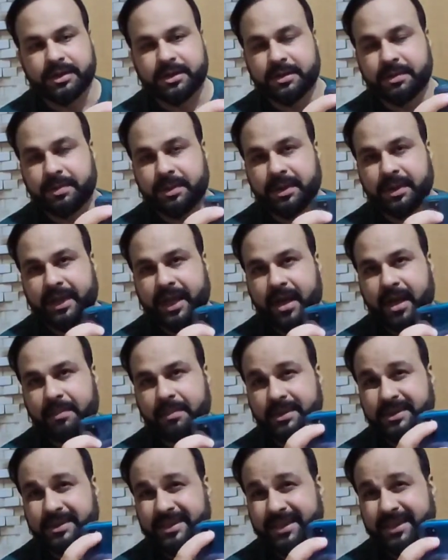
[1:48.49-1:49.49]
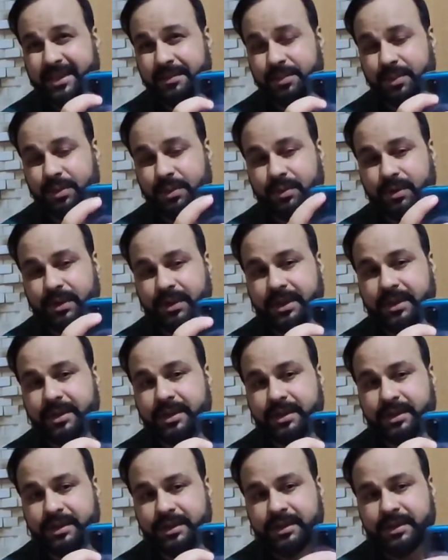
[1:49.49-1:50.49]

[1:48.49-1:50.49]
triple camera setup over here,